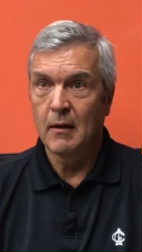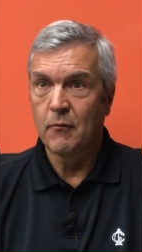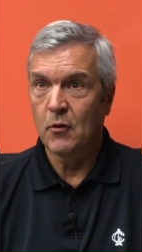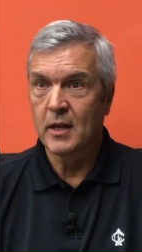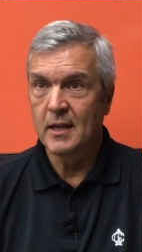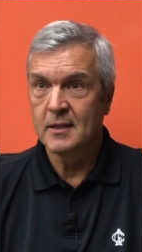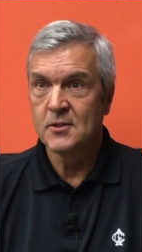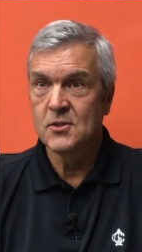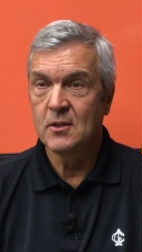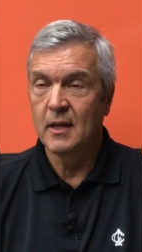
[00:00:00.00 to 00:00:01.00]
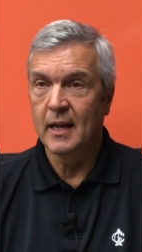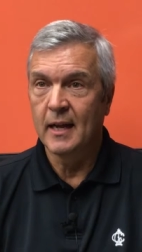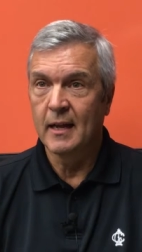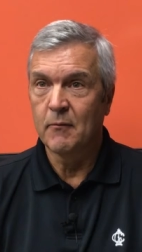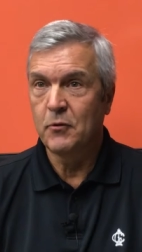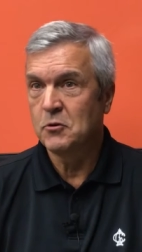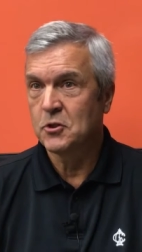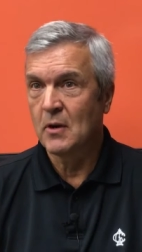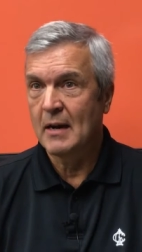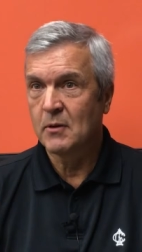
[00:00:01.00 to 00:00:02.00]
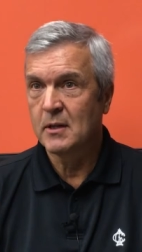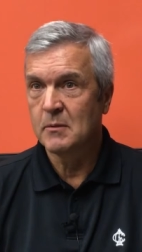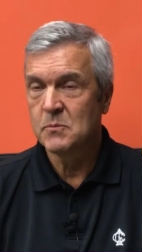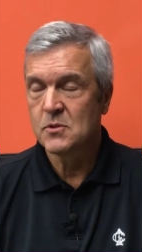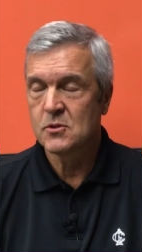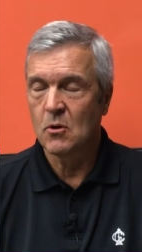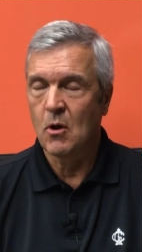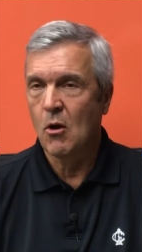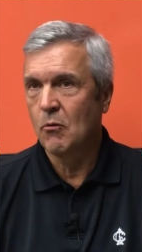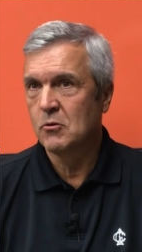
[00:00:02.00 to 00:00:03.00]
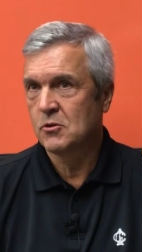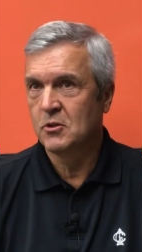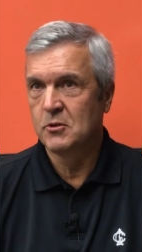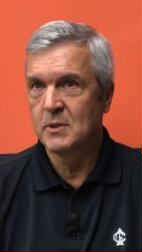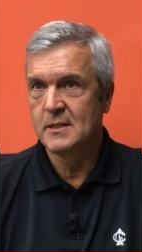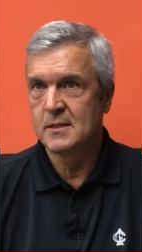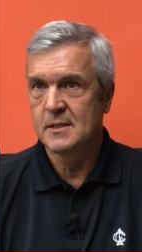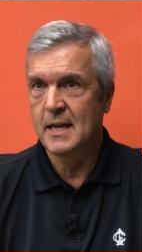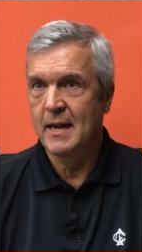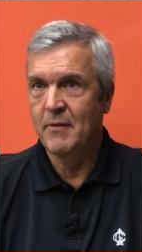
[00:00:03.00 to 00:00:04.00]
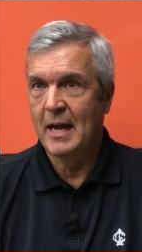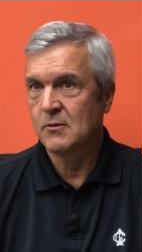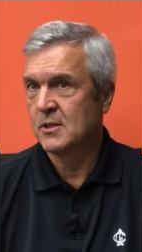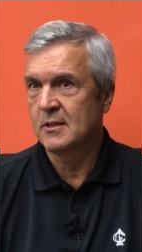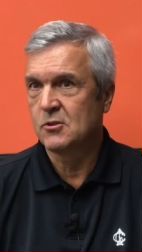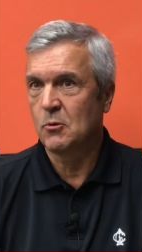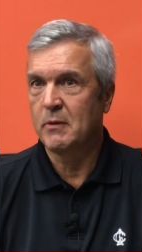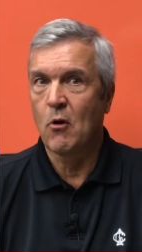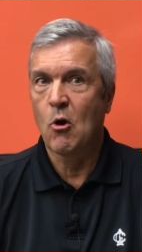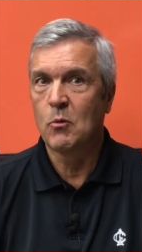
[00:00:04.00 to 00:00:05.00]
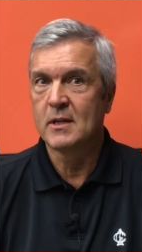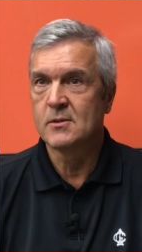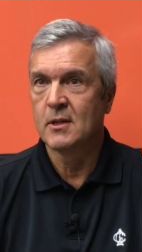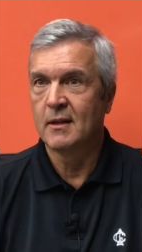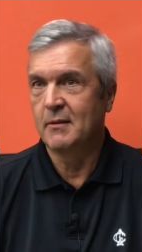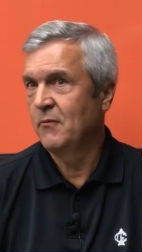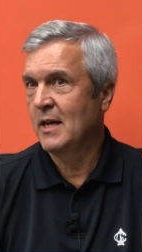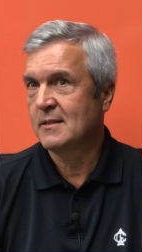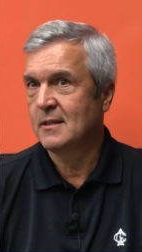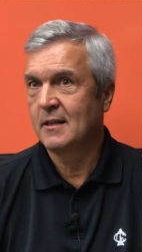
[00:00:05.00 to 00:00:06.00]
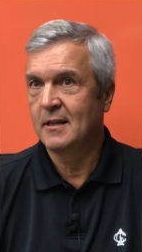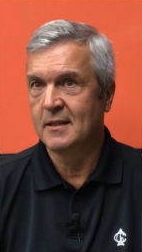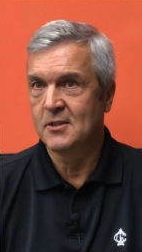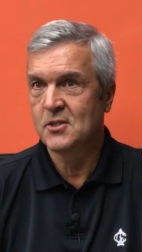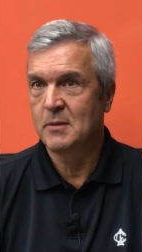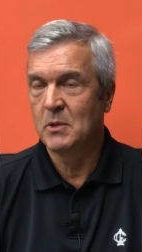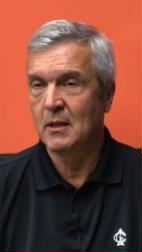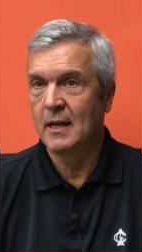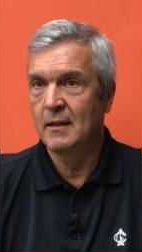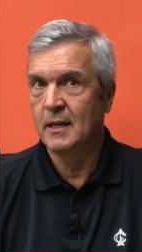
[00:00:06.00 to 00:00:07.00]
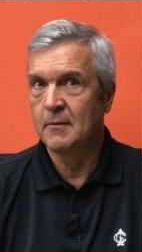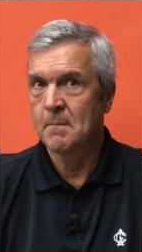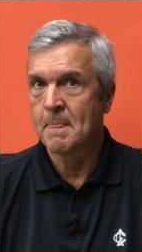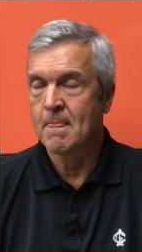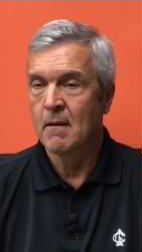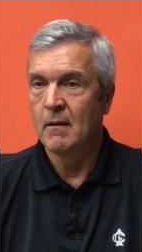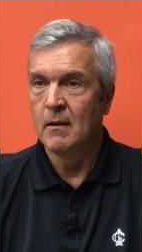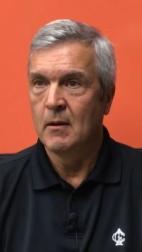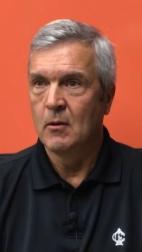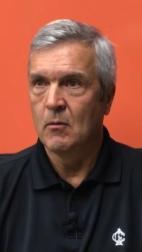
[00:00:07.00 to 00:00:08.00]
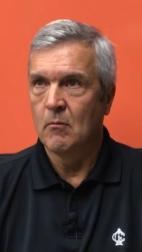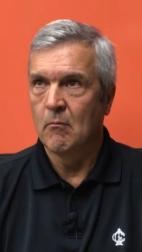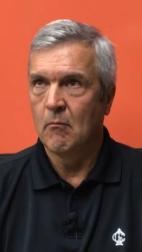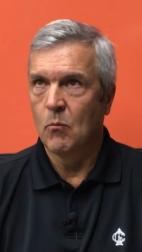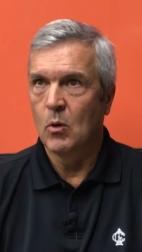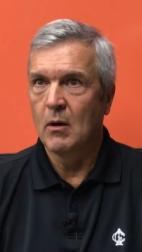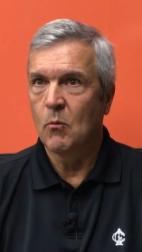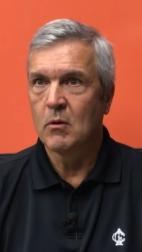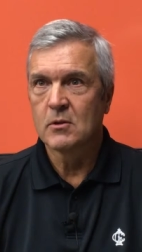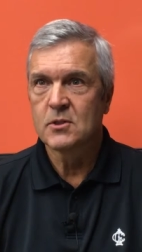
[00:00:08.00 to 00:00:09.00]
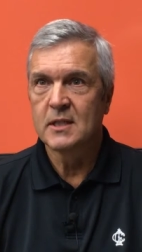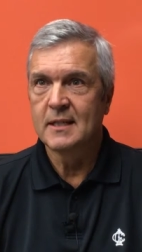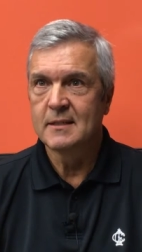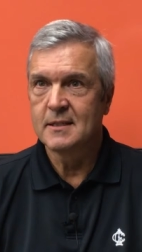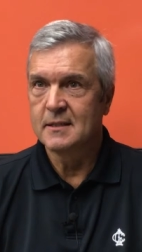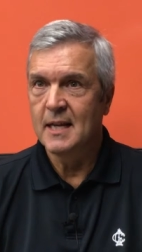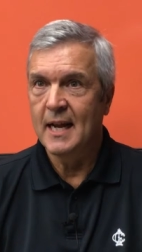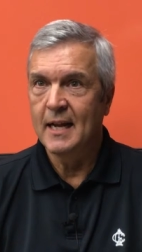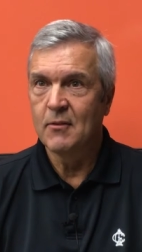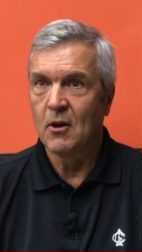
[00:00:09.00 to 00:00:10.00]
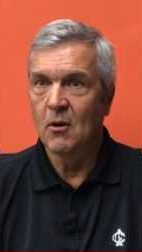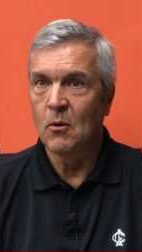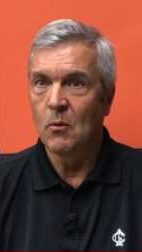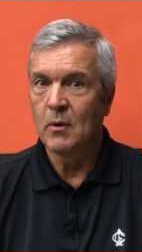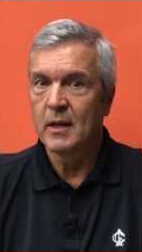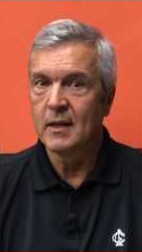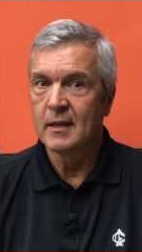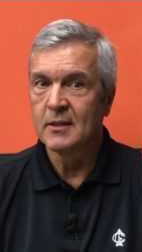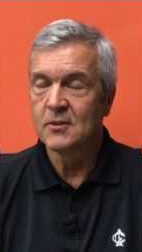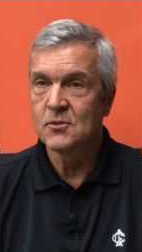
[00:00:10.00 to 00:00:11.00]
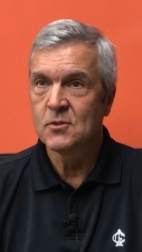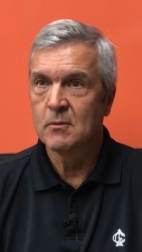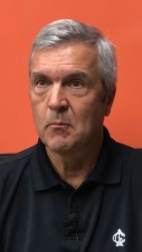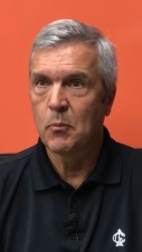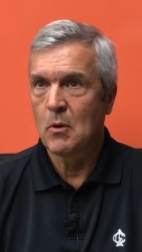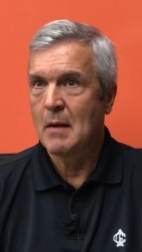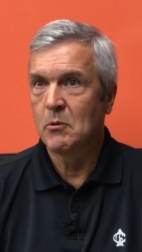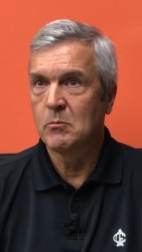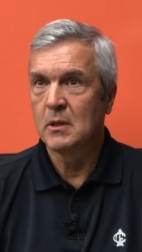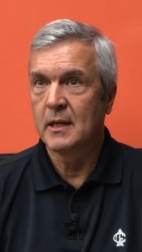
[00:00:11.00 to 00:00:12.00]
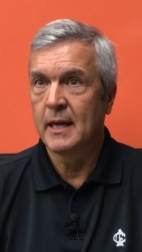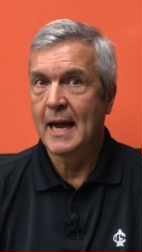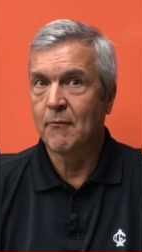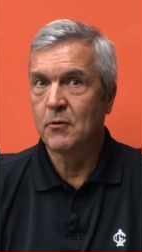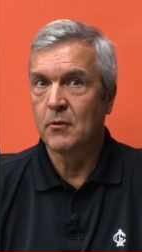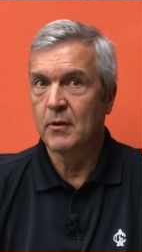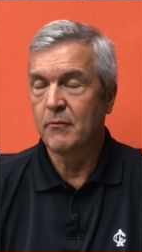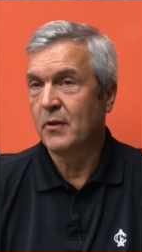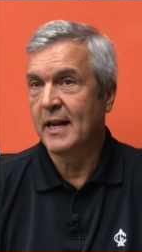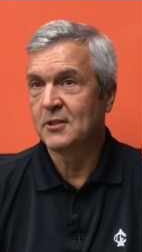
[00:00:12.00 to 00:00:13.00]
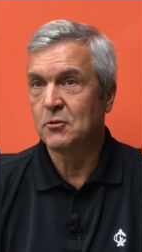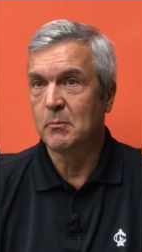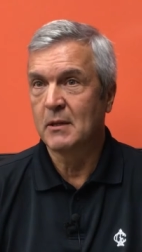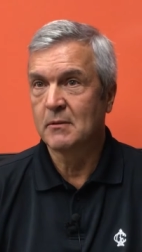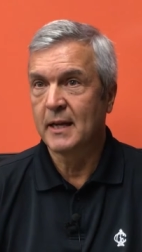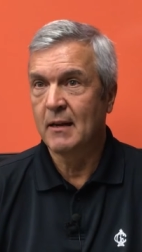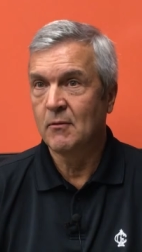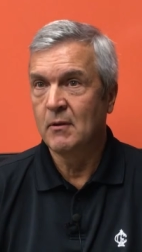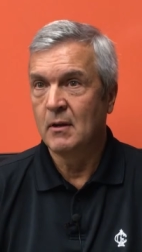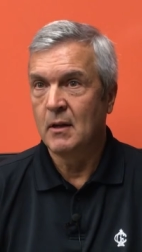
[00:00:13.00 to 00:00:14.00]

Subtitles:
for kids and future outcomes. So all those are good reasons to have housing, and so we've always invested in it and stimulated it. What we're seeing today, though, is probably after the financial meltdown,